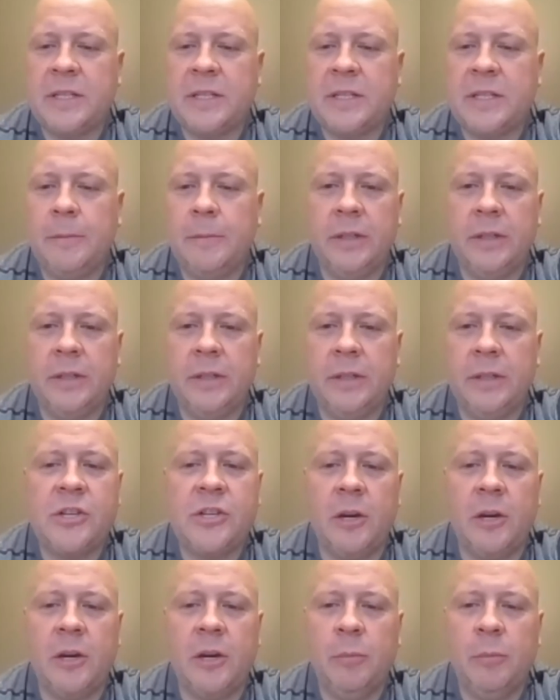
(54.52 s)
I'm going to
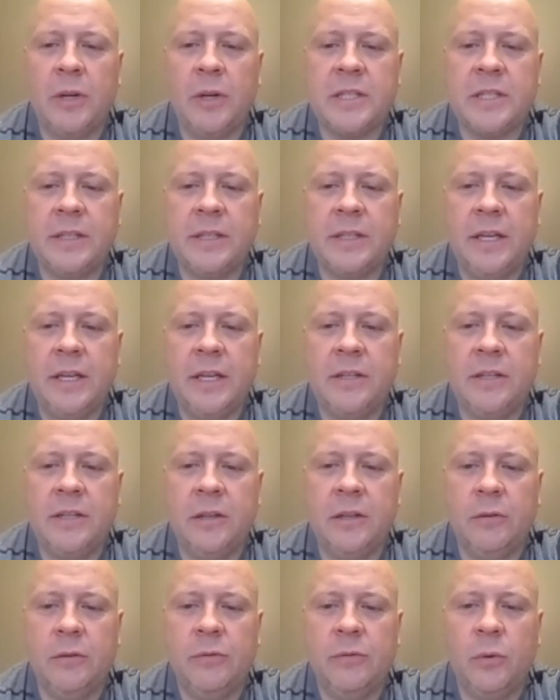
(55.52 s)
share my presentation
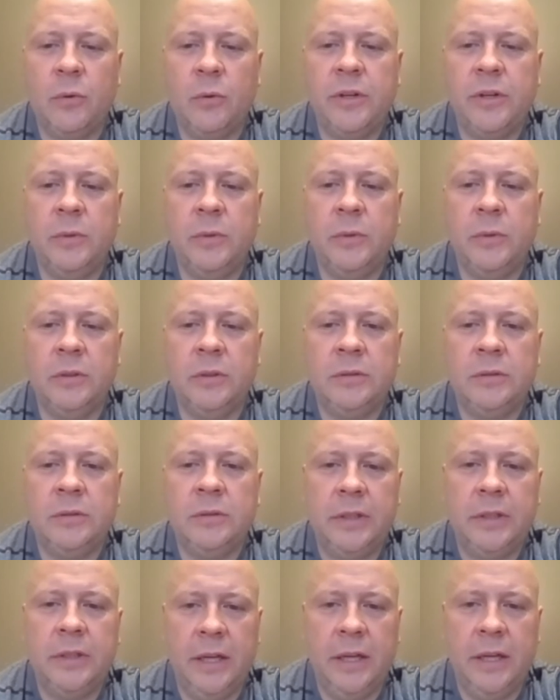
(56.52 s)
here for you and we'll
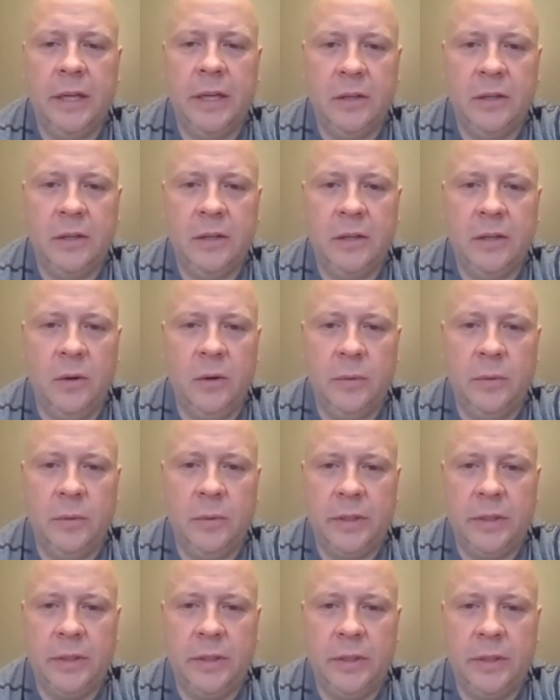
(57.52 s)
get going
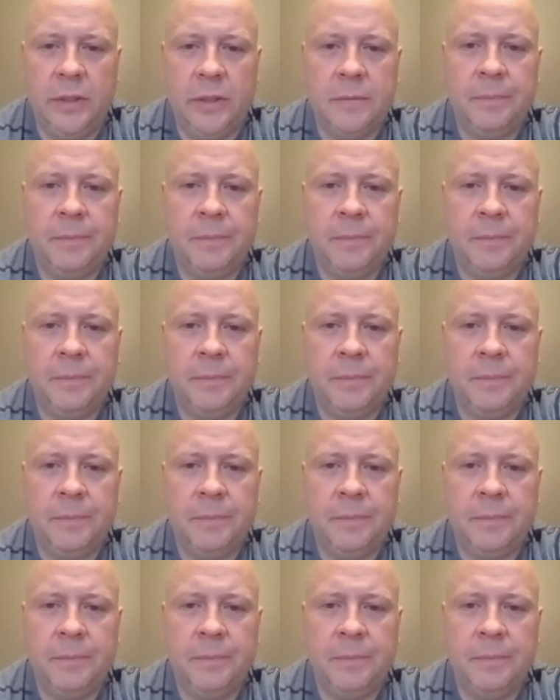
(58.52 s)
here.